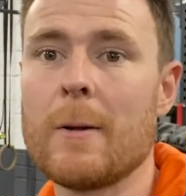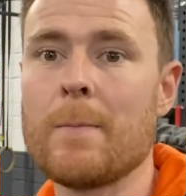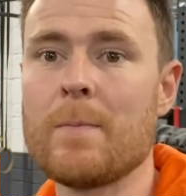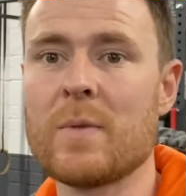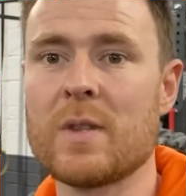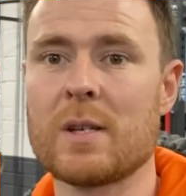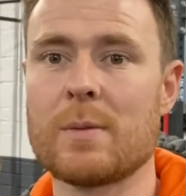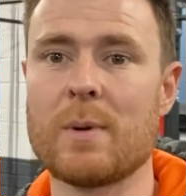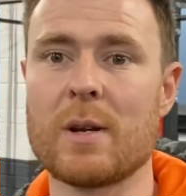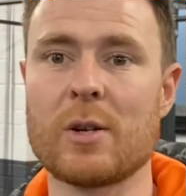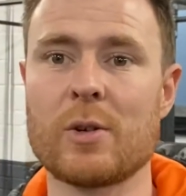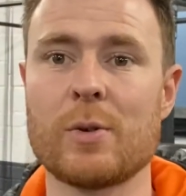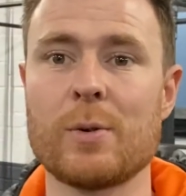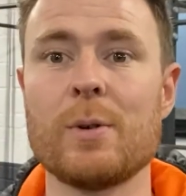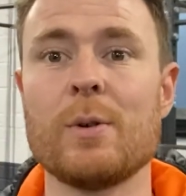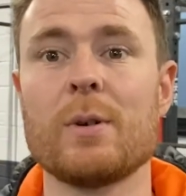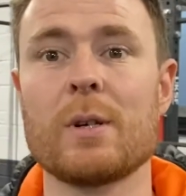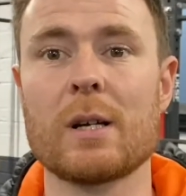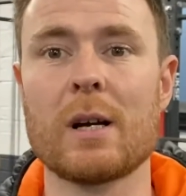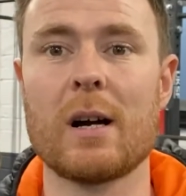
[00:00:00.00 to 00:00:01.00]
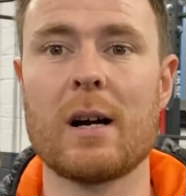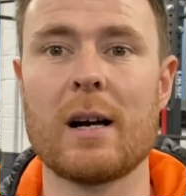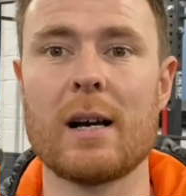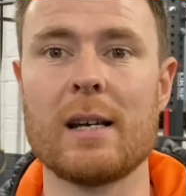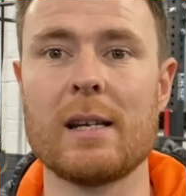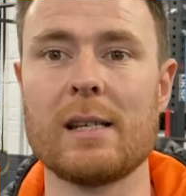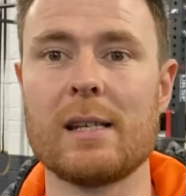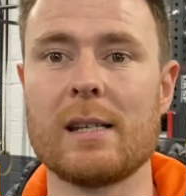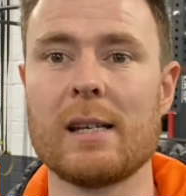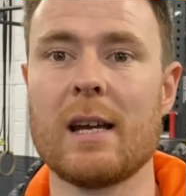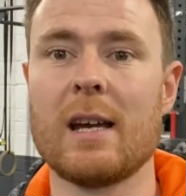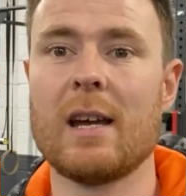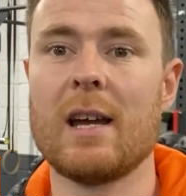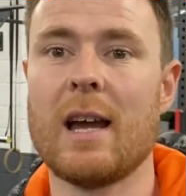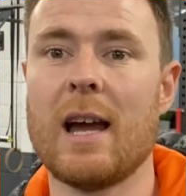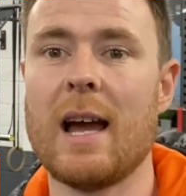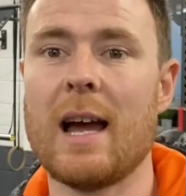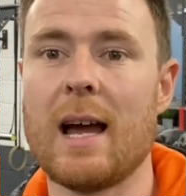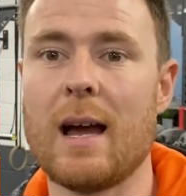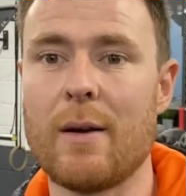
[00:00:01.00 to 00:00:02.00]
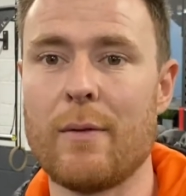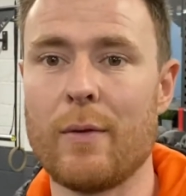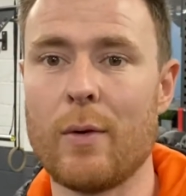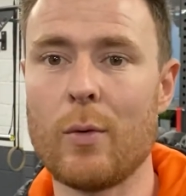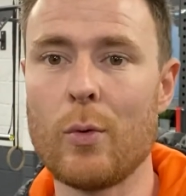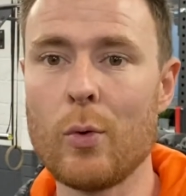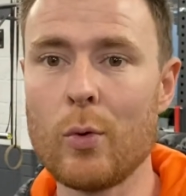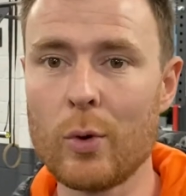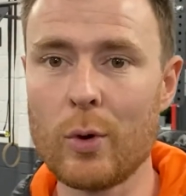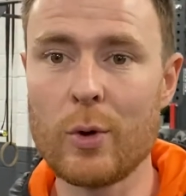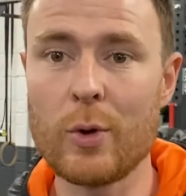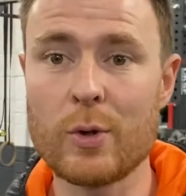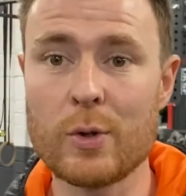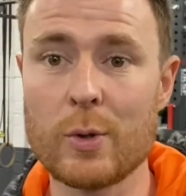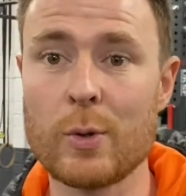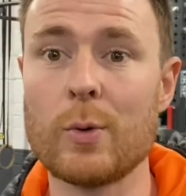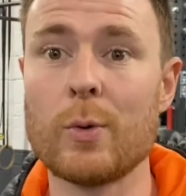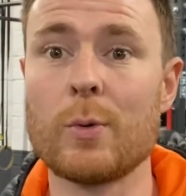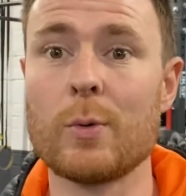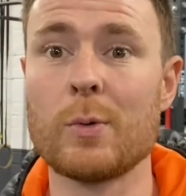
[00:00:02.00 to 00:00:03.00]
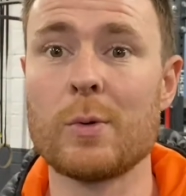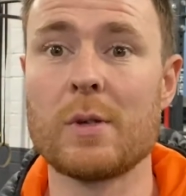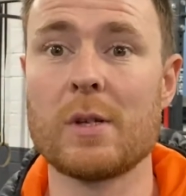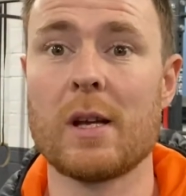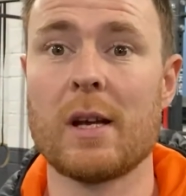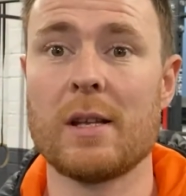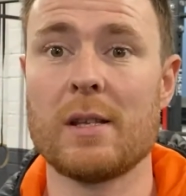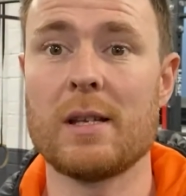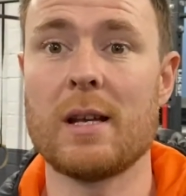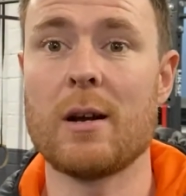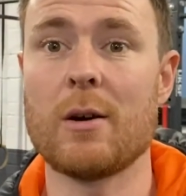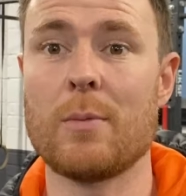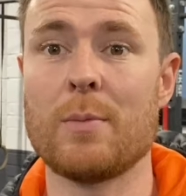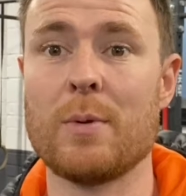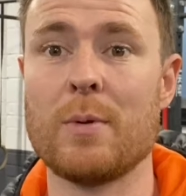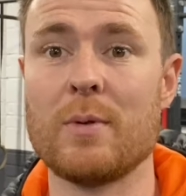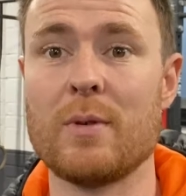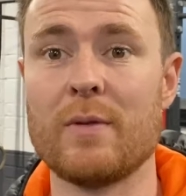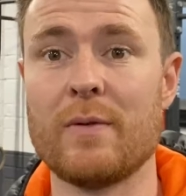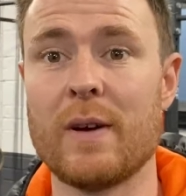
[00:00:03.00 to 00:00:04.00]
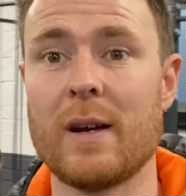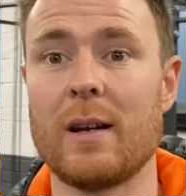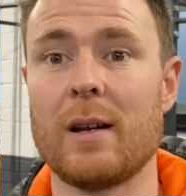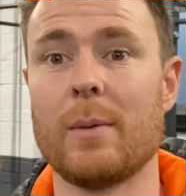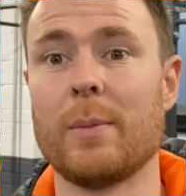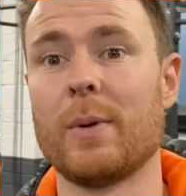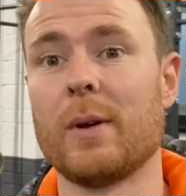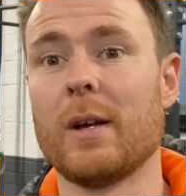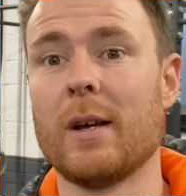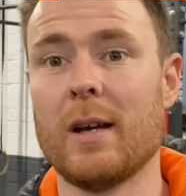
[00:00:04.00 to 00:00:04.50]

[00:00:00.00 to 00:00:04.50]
to make sure you guys have all of the tools to help you develop